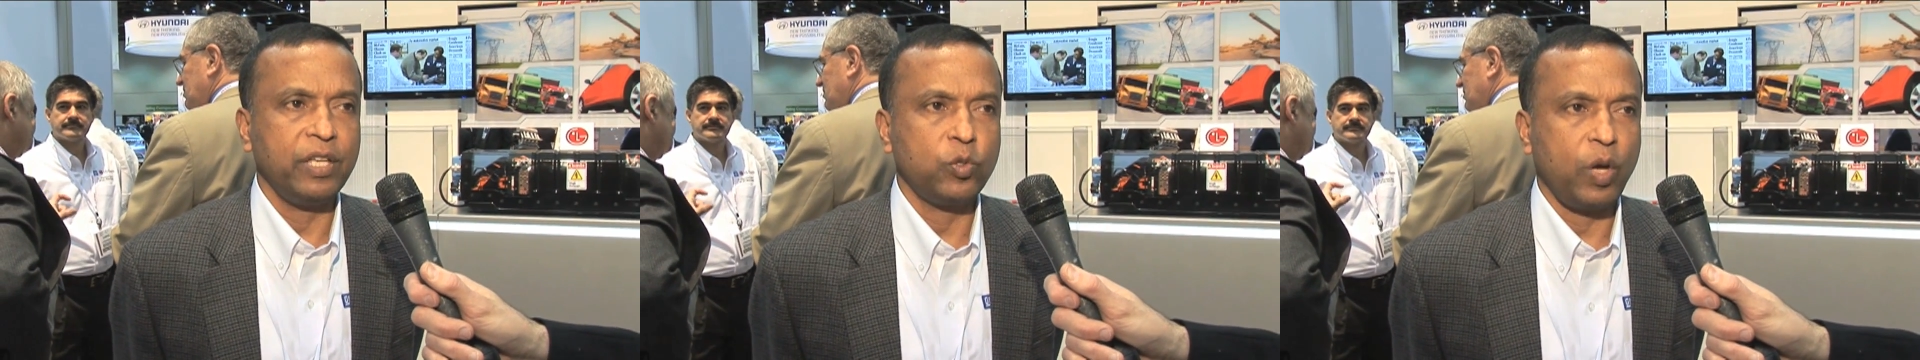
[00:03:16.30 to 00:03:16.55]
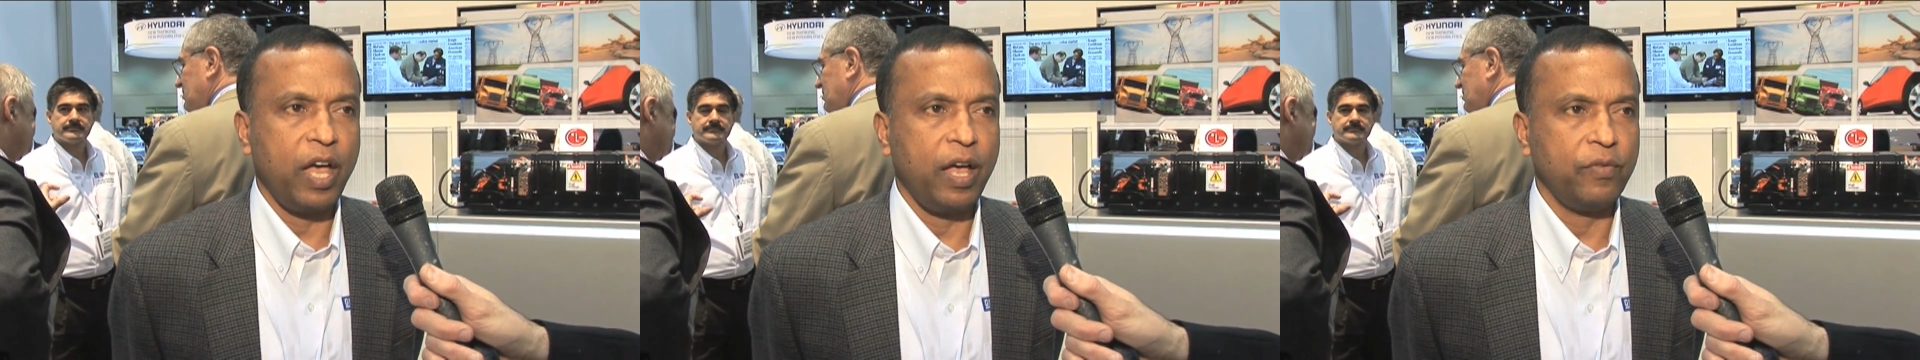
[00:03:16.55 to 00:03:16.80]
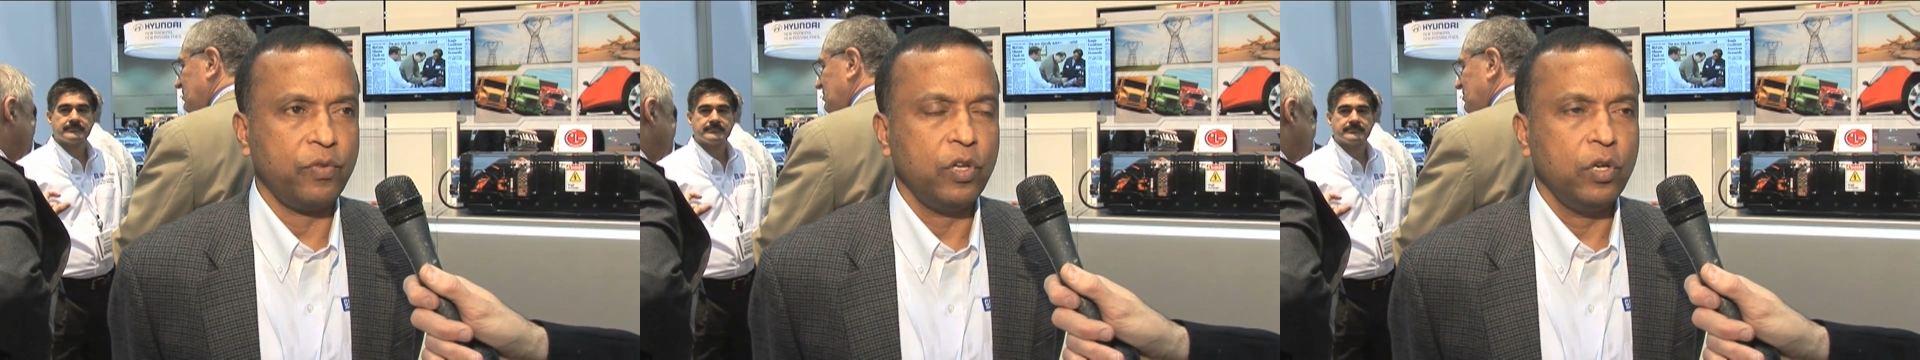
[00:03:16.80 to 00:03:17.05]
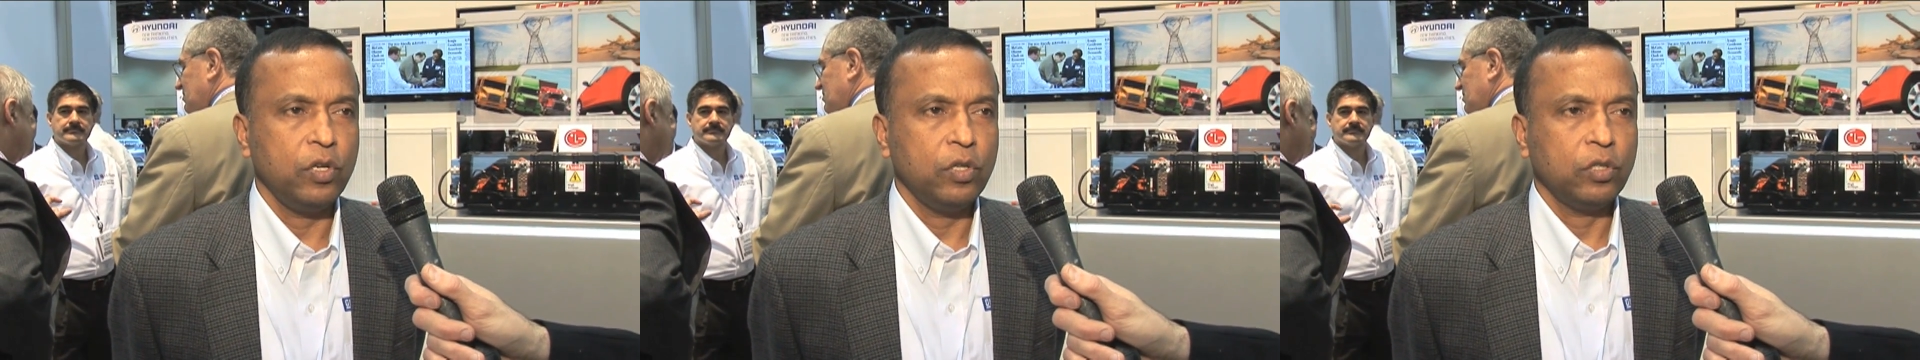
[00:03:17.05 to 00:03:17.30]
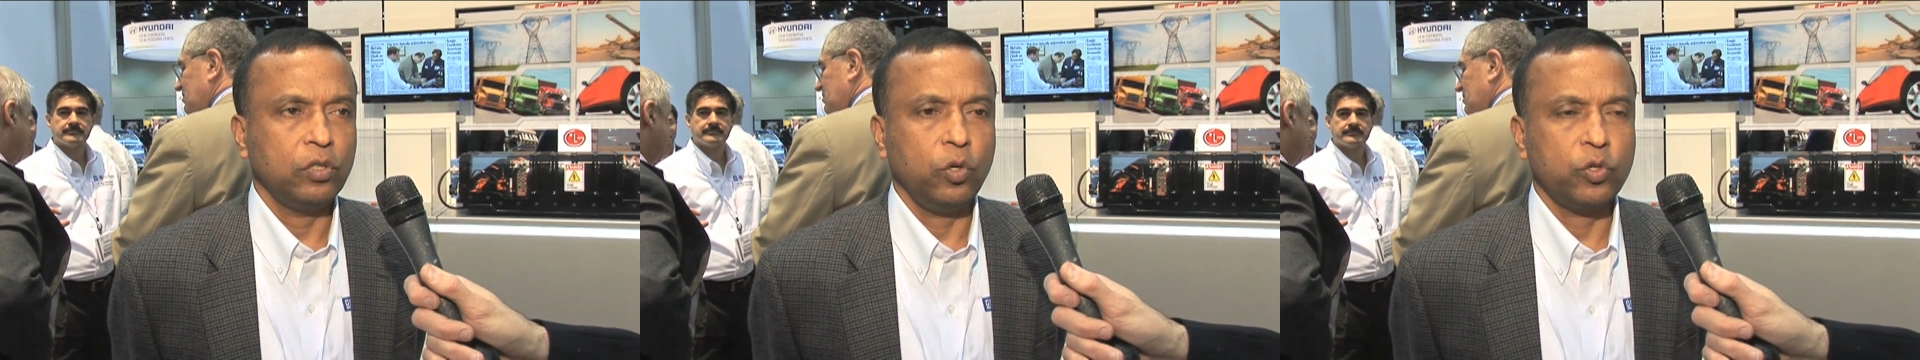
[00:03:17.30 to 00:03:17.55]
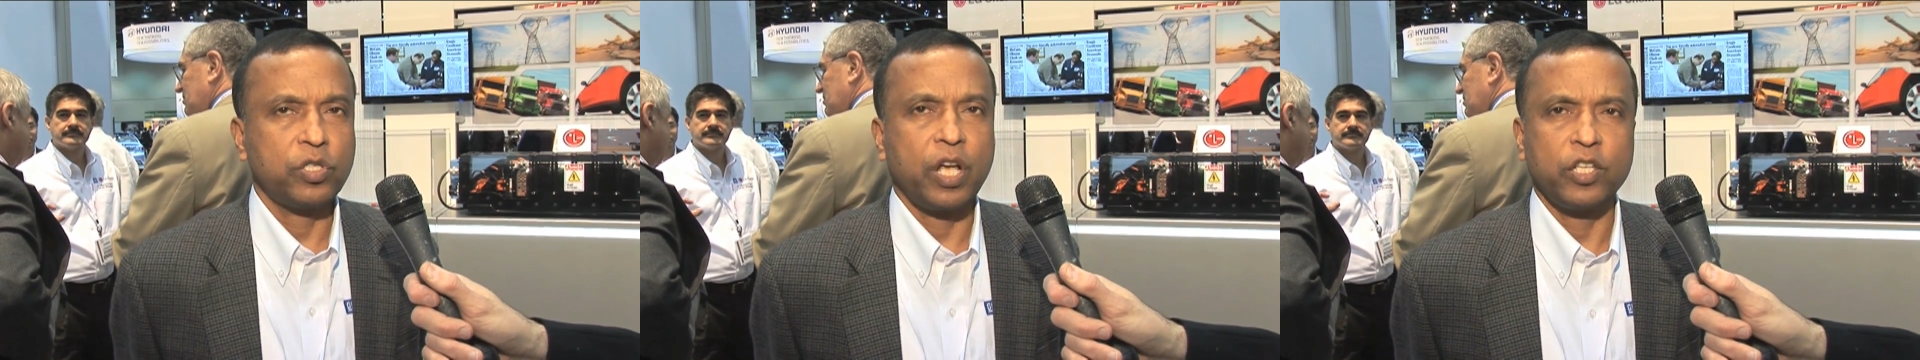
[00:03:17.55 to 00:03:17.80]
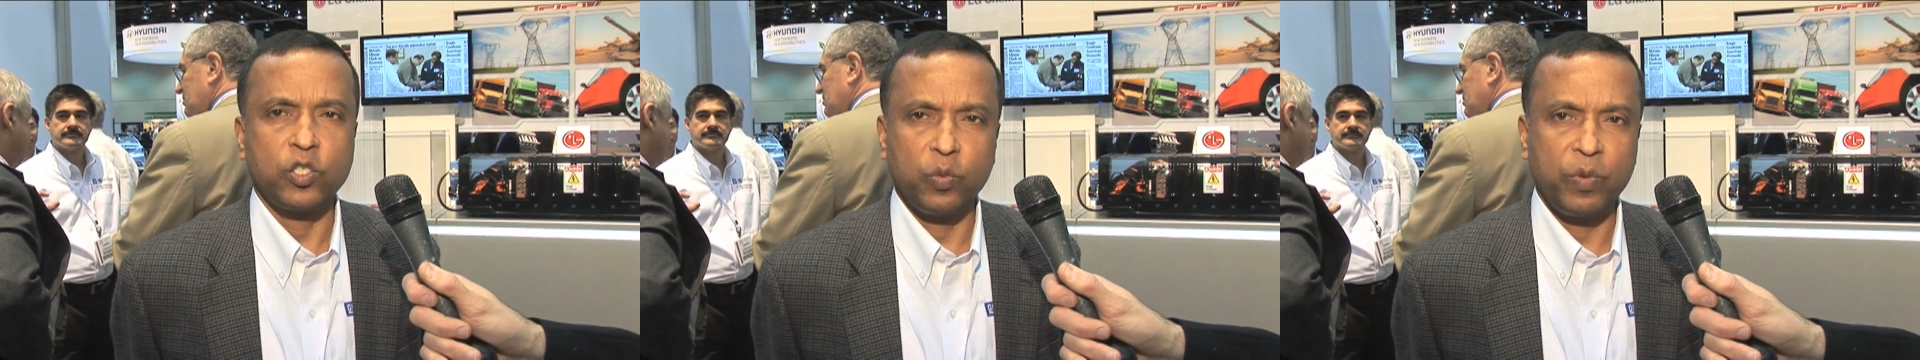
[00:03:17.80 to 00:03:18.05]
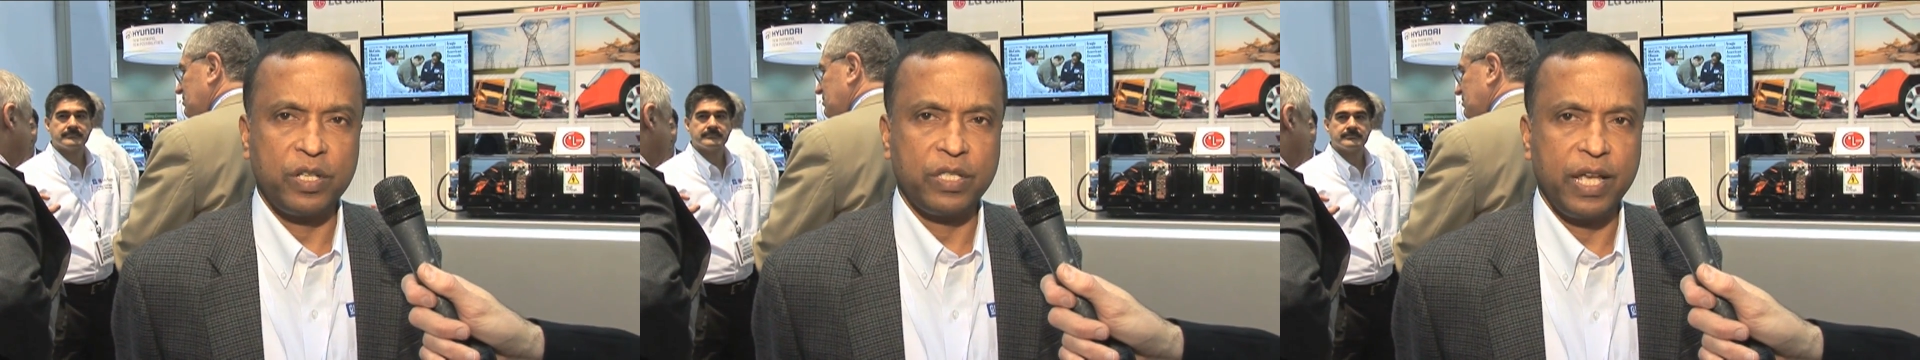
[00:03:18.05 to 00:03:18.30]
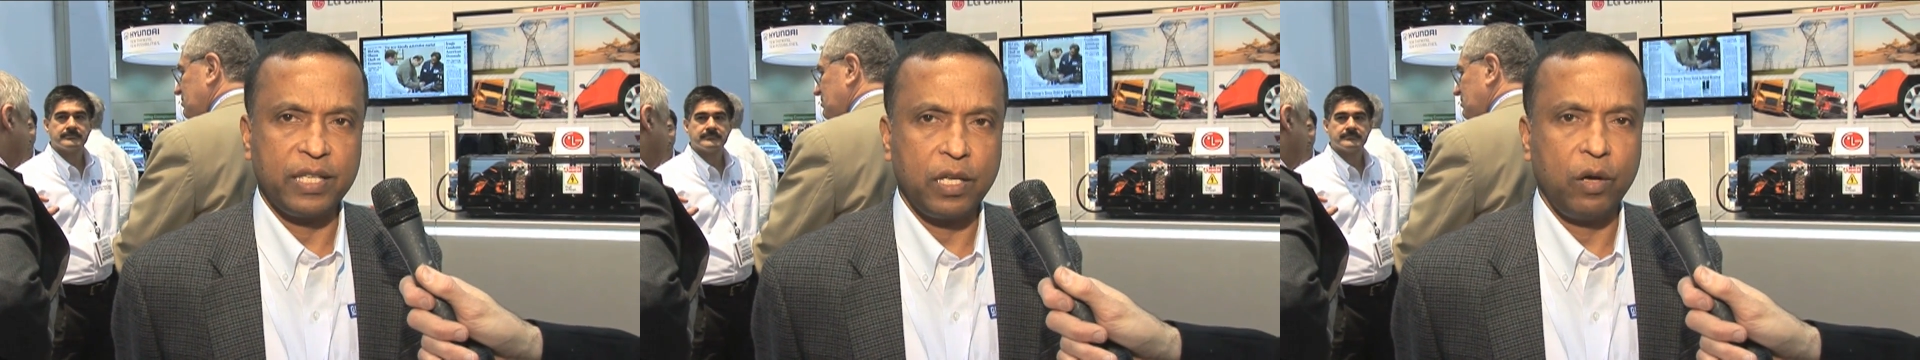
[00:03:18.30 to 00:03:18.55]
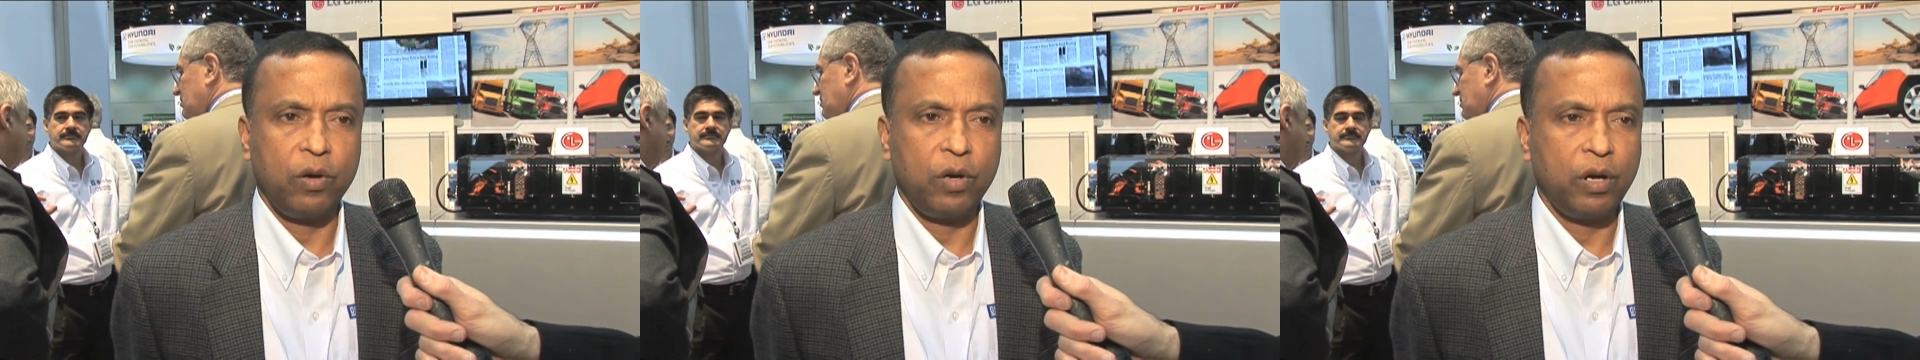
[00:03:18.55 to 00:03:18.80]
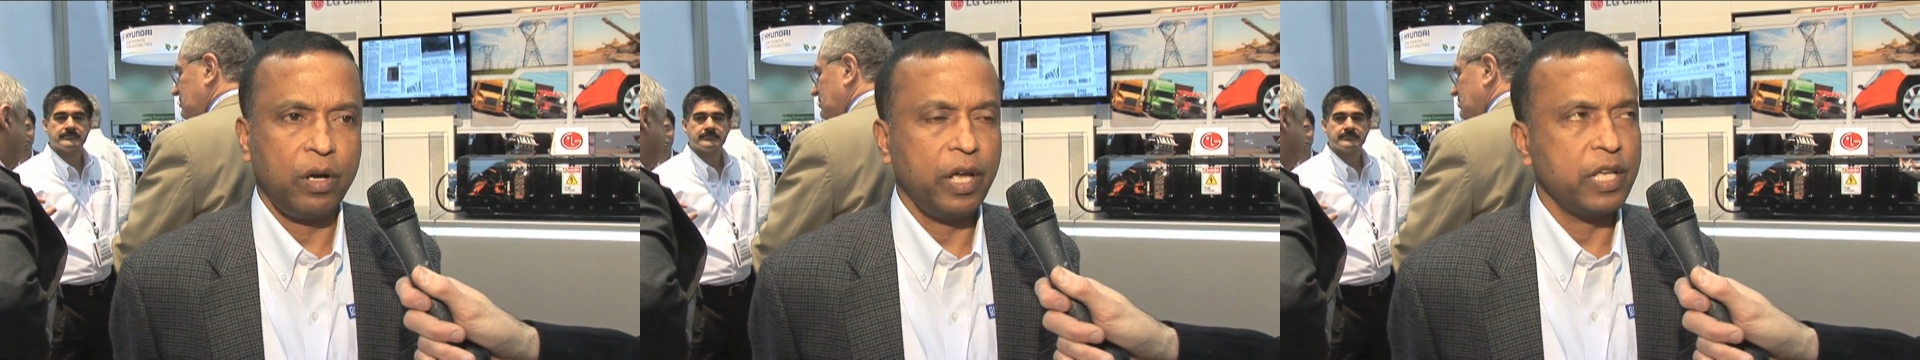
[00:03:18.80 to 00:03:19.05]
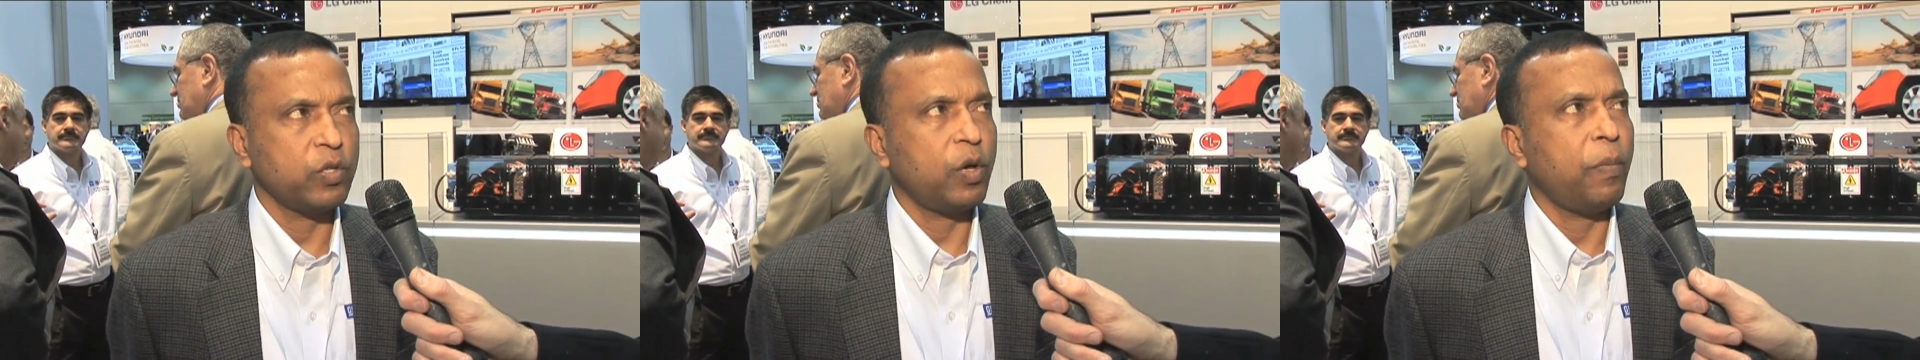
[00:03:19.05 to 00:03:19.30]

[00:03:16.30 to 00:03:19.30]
Speaker 1: to have those customers as our as our